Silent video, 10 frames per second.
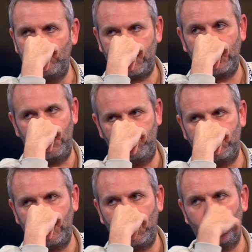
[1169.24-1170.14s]
curve
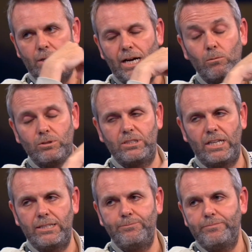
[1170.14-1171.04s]
in that, I would
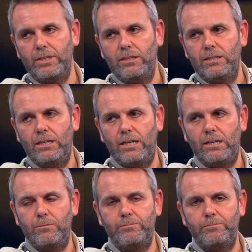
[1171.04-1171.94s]
say.
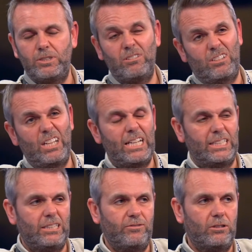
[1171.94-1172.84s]
So it's
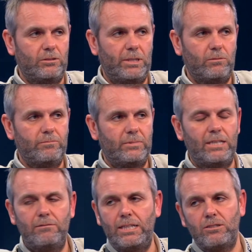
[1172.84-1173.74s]
LED volume,
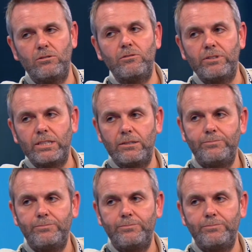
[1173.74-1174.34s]
that sort of thing.